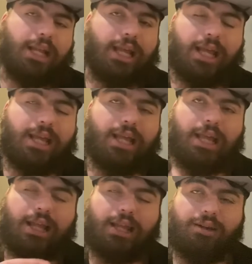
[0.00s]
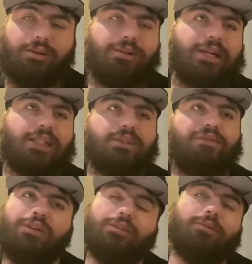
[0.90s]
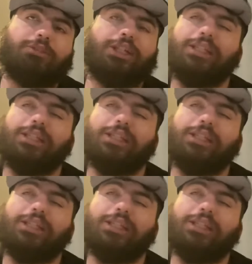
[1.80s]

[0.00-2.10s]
and all kinds of fucked up shit.